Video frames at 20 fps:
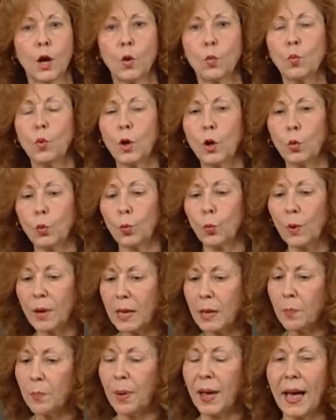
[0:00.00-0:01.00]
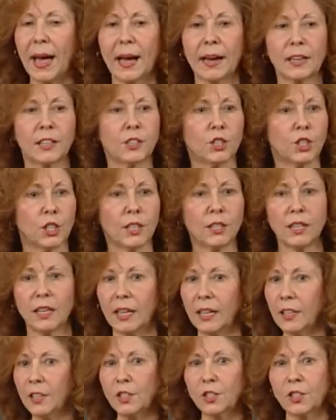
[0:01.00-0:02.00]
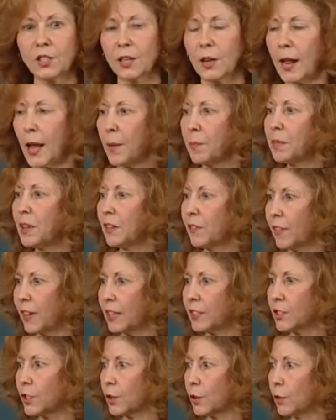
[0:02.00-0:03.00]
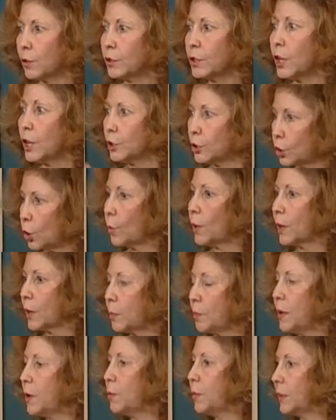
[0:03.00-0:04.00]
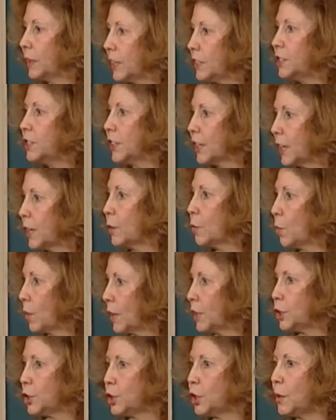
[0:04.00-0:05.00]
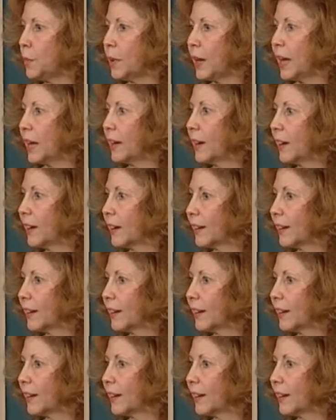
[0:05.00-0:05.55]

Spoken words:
will repackage it into synaptic vesicles so it can be released again when it should be.